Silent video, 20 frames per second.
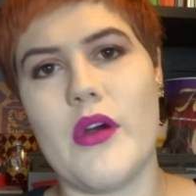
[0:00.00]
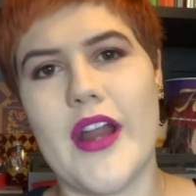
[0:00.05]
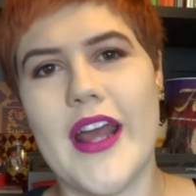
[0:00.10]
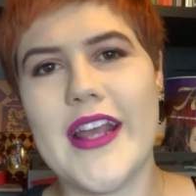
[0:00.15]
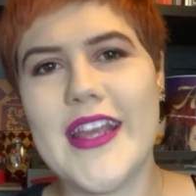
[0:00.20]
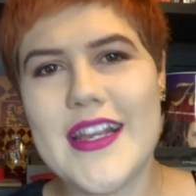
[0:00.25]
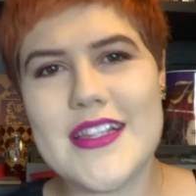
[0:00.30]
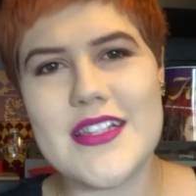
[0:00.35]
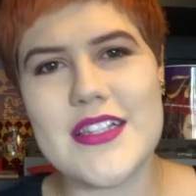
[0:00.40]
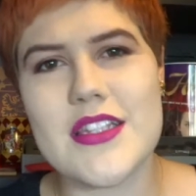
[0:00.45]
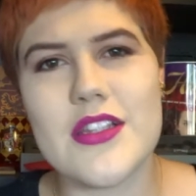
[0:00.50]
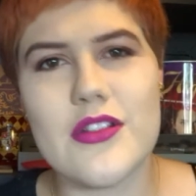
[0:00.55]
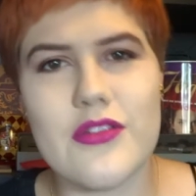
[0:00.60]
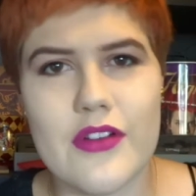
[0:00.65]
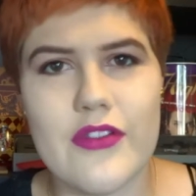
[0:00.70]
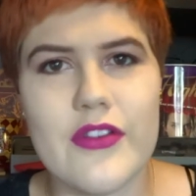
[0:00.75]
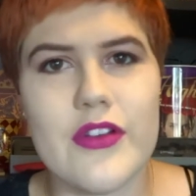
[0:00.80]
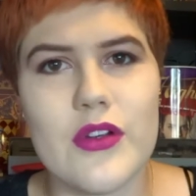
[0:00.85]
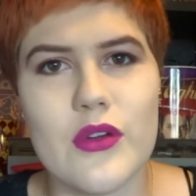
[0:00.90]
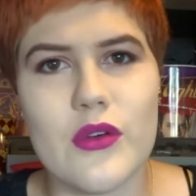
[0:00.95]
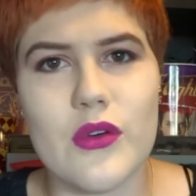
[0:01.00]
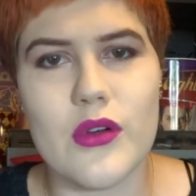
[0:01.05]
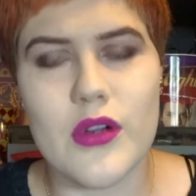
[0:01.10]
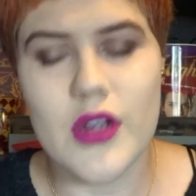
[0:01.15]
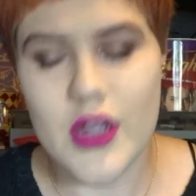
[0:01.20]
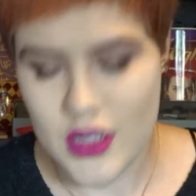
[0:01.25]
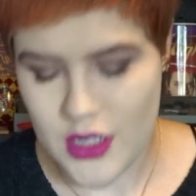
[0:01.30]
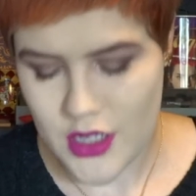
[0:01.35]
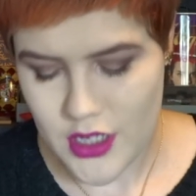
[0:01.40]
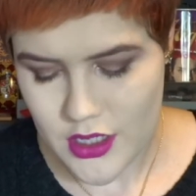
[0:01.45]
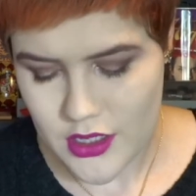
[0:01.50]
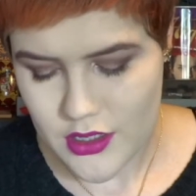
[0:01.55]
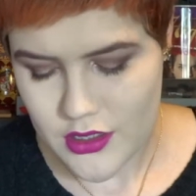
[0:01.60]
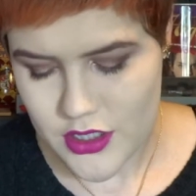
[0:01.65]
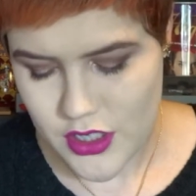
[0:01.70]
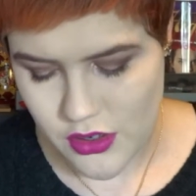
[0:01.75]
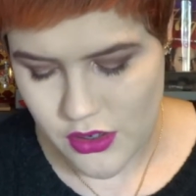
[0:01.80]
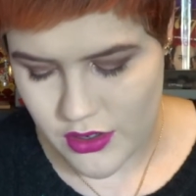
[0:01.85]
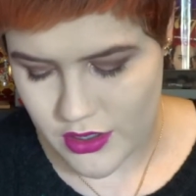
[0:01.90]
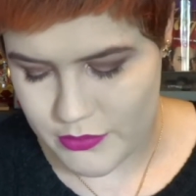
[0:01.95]
I guess it's the Gryffindor
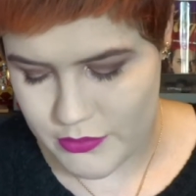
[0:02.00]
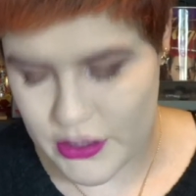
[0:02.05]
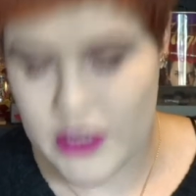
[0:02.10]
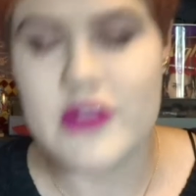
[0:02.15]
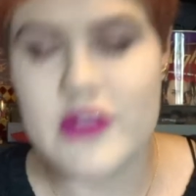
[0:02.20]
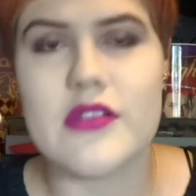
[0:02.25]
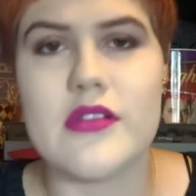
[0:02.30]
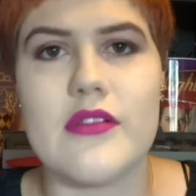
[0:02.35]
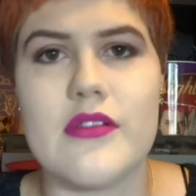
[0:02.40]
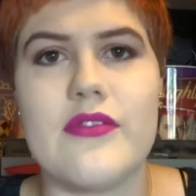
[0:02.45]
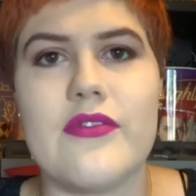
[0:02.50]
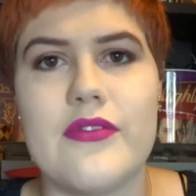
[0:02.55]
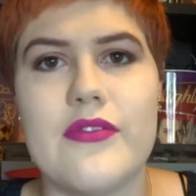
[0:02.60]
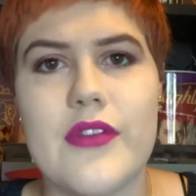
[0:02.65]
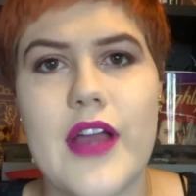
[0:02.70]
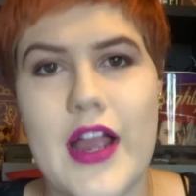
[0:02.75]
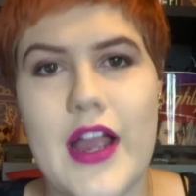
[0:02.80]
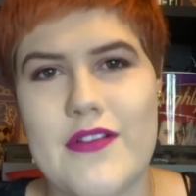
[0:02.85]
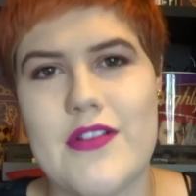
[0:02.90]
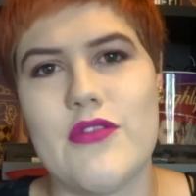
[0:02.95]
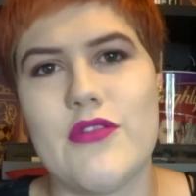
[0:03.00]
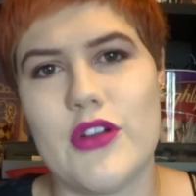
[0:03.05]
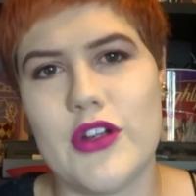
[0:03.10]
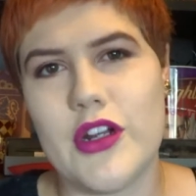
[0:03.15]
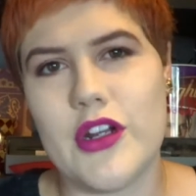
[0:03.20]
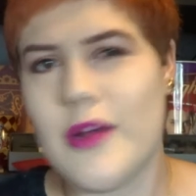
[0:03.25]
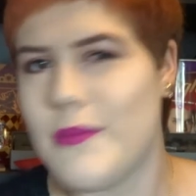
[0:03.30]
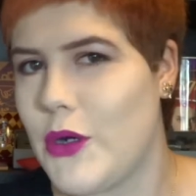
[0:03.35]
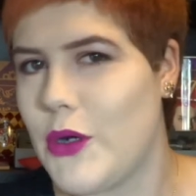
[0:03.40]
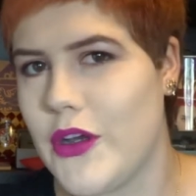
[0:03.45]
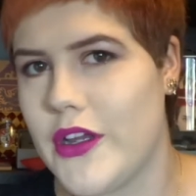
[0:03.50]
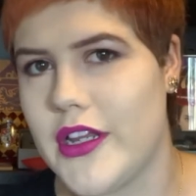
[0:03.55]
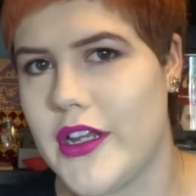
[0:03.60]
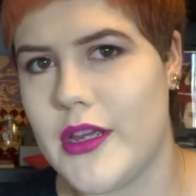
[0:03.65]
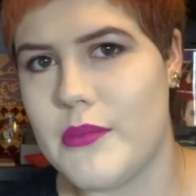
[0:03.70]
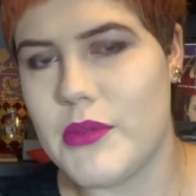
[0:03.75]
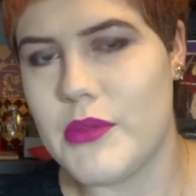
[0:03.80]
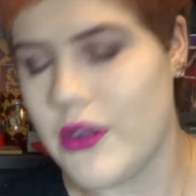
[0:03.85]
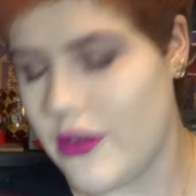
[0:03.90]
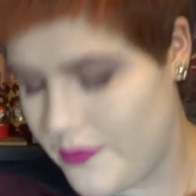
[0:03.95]
tie because of Harry, Ron and Hermione,
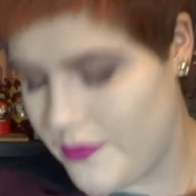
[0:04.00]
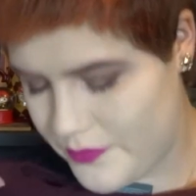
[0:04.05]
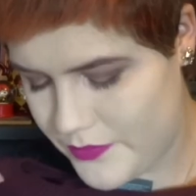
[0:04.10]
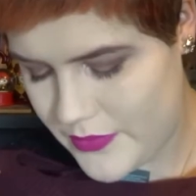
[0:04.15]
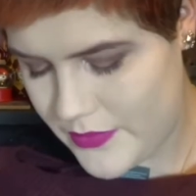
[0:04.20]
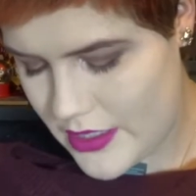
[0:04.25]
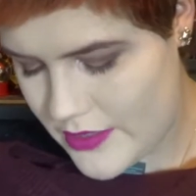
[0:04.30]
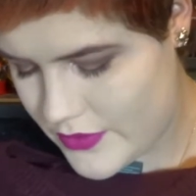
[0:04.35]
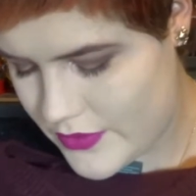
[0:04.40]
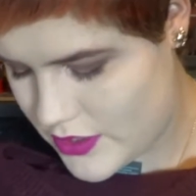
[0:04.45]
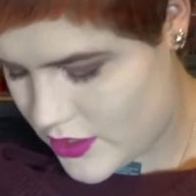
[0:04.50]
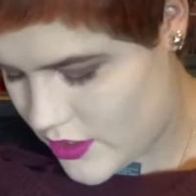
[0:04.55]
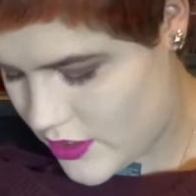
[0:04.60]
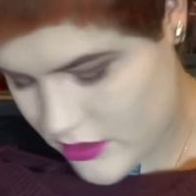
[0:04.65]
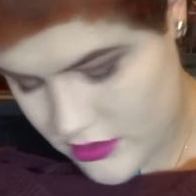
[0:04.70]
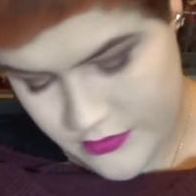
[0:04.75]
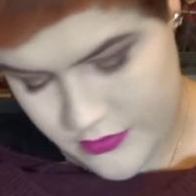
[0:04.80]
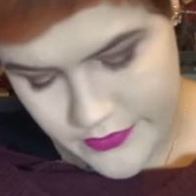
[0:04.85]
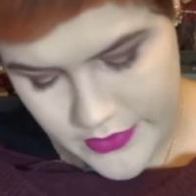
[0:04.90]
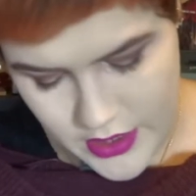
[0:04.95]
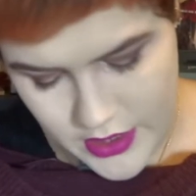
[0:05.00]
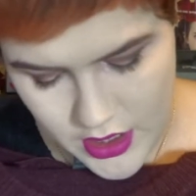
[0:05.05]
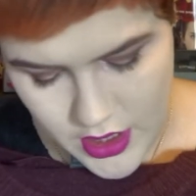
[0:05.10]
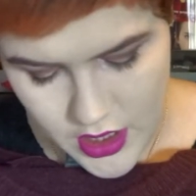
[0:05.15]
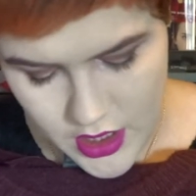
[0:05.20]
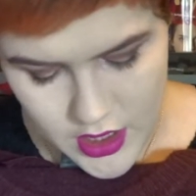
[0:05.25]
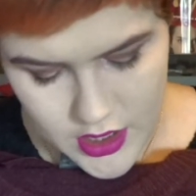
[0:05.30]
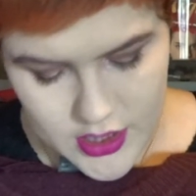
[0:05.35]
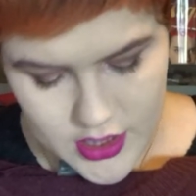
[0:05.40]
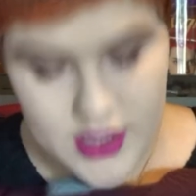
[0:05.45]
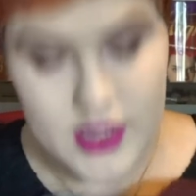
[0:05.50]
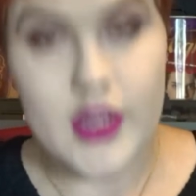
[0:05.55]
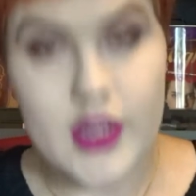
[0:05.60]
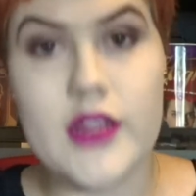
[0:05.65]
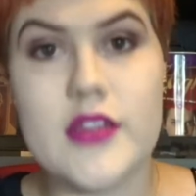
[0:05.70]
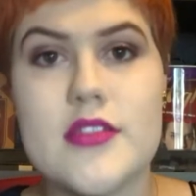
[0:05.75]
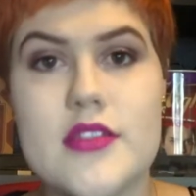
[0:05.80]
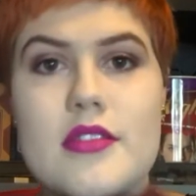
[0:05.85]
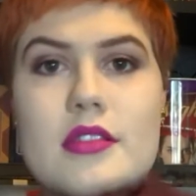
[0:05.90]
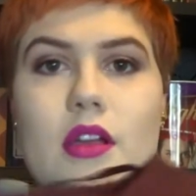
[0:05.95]
but even still,
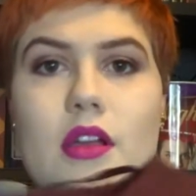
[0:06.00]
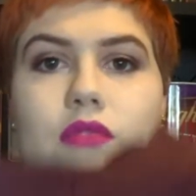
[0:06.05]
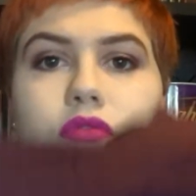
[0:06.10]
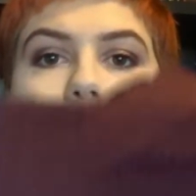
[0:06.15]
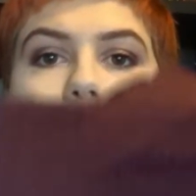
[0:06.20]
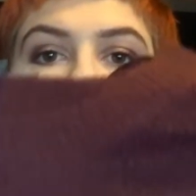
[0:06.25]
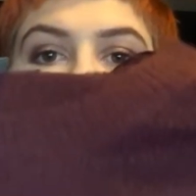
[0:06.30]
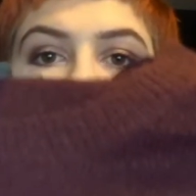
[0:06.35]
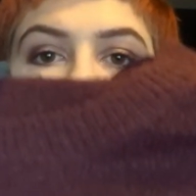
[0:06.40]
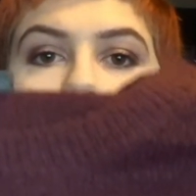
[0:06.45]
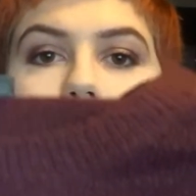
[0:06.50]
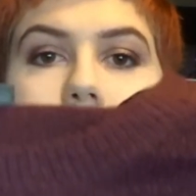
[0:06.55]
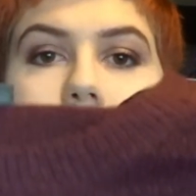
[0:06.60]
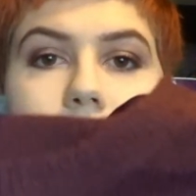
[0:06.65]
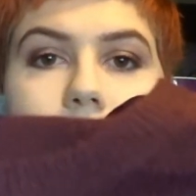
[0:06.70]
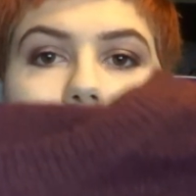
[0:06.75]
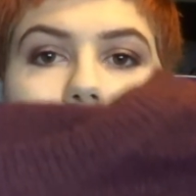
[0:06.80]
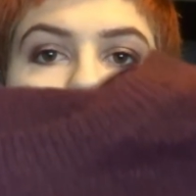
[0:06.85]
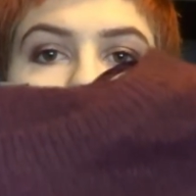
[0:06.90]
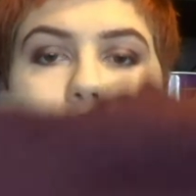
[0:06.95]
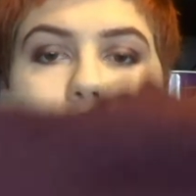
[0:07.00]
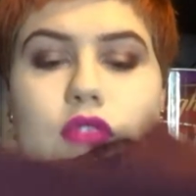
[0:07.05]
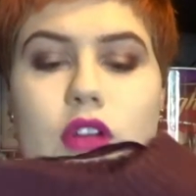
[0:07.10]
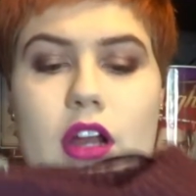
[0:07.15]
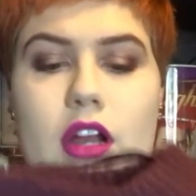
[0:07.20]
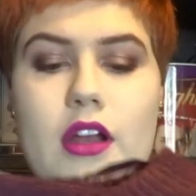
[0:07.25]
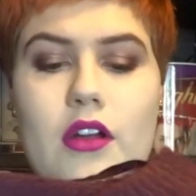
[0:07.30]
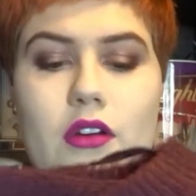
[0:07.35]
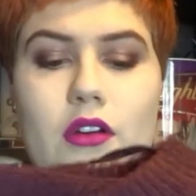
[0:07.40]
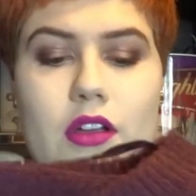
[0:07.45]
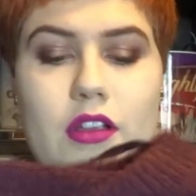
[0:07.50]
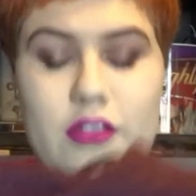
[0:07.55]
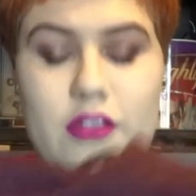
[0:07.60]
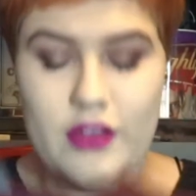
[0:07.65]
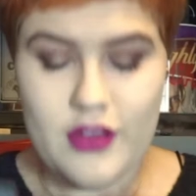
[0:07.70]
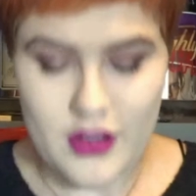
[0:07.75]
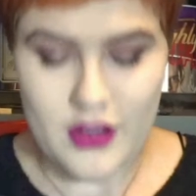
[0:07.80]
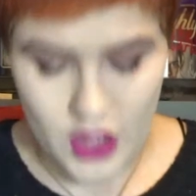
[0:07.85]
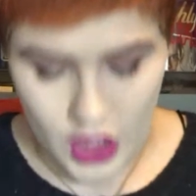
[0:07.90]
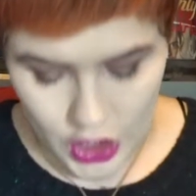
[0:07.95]
it's really soft, really nice.
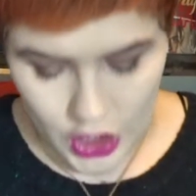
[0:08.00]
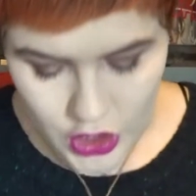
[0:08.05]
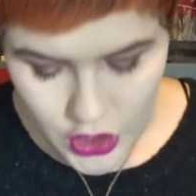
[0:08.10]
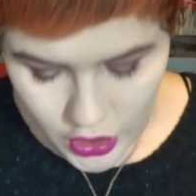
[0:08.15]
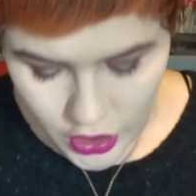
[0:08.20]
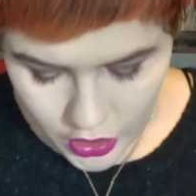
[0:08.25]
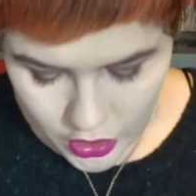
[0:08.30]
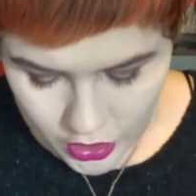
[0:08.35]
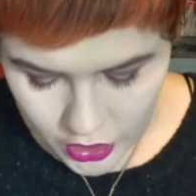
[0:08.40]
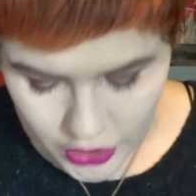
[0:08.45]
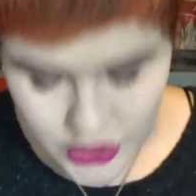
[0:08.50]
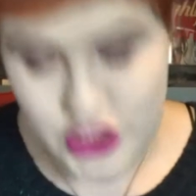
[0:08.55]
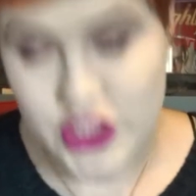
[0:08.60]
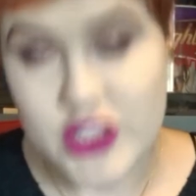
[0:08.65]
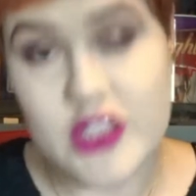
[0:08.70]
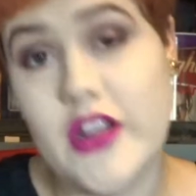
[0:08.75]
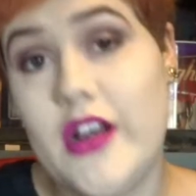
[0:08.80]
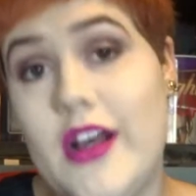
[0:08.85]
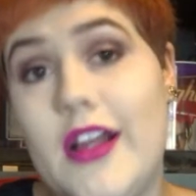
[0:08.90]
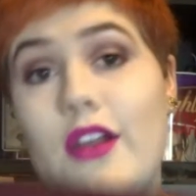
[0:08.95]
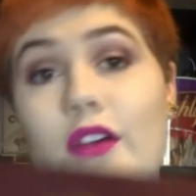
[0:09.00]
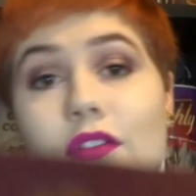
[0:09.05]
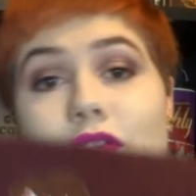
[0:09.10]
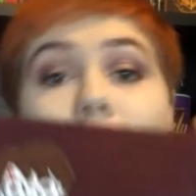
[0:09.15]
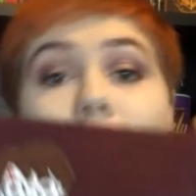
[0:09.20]
I love